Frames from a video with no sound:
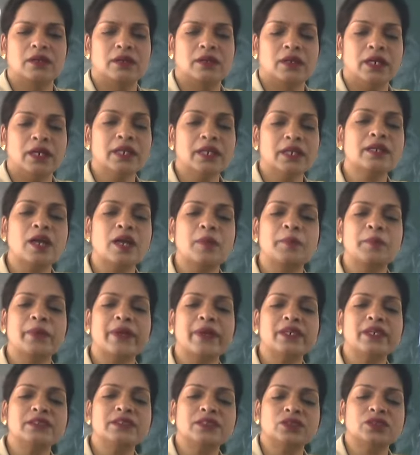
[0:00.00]
it
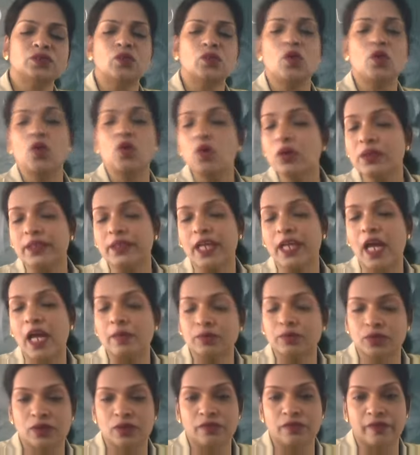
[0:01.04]
comprises all
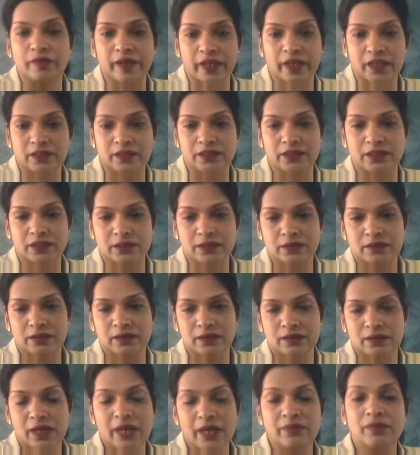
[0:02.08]
types of energy
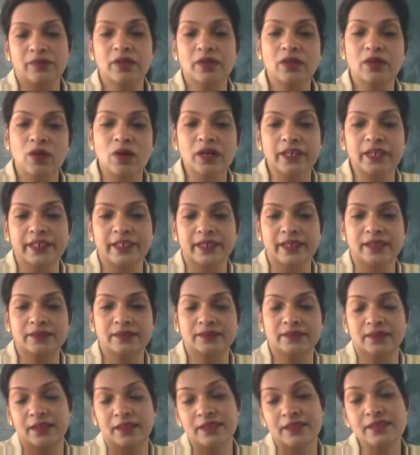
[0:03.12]
and we call it
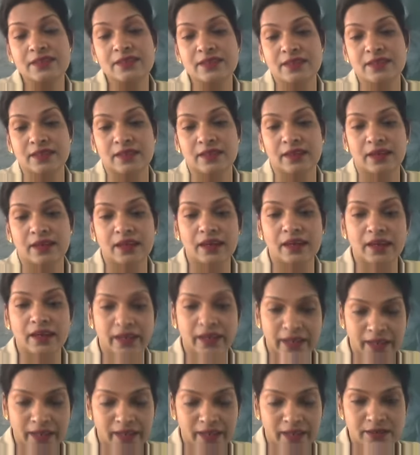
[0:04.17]
as internal
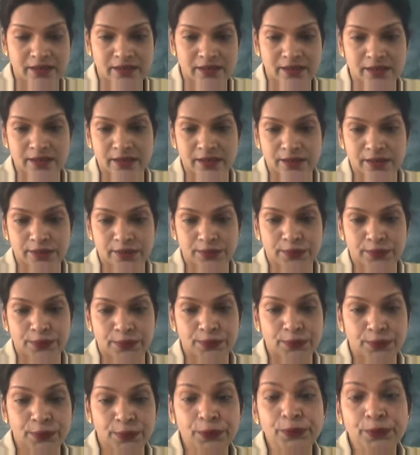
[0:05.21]
energy,
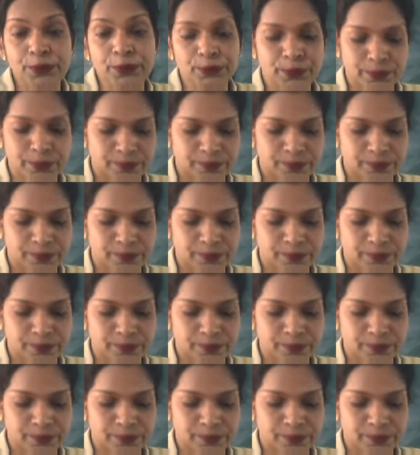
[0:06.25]
U.